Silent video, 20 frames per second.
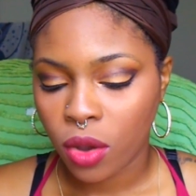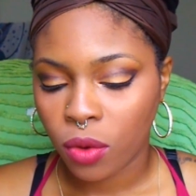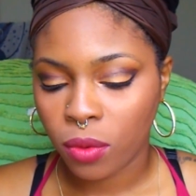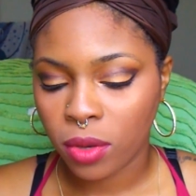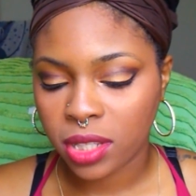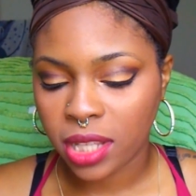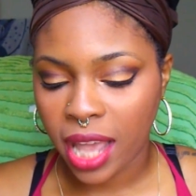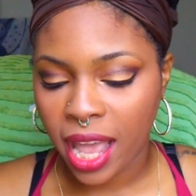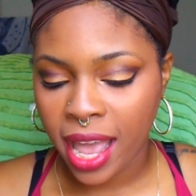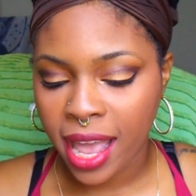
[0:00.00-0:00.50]

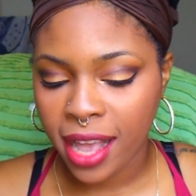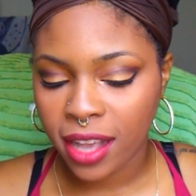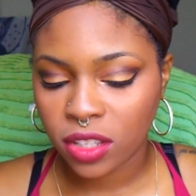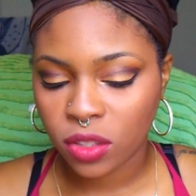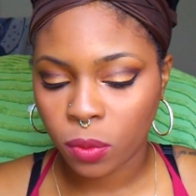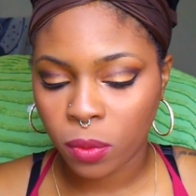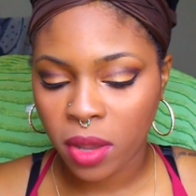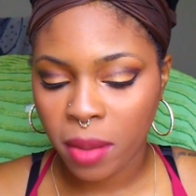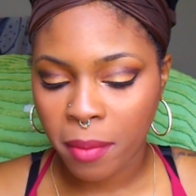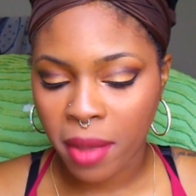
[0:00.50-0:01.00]
was
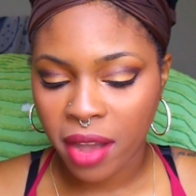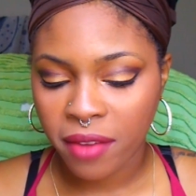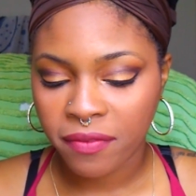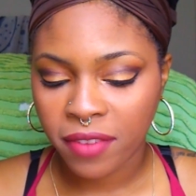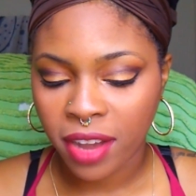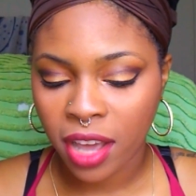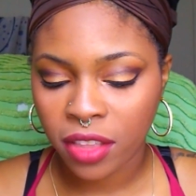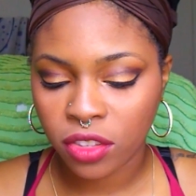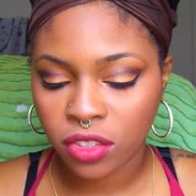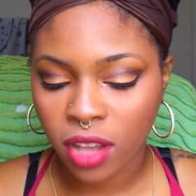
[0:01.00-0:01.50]
asked what my
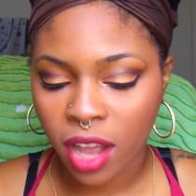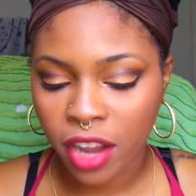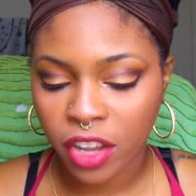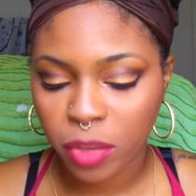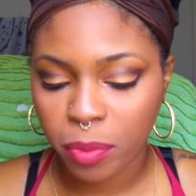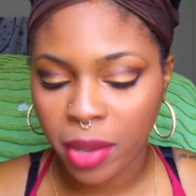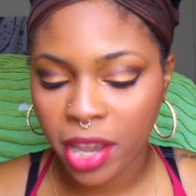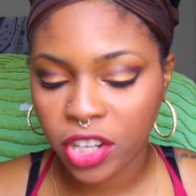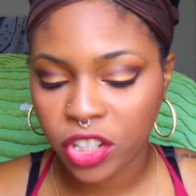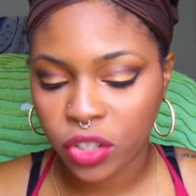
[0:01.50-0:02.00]
father's
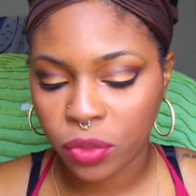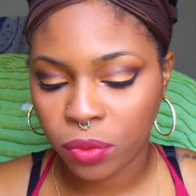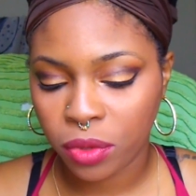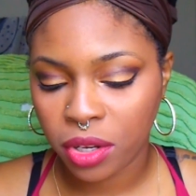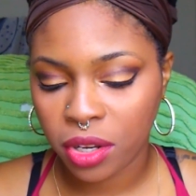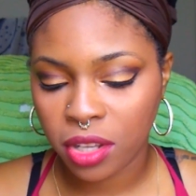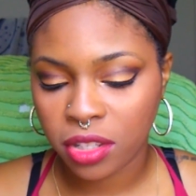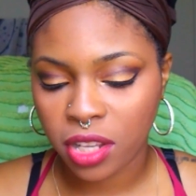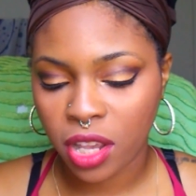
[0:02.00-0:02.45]
occupation was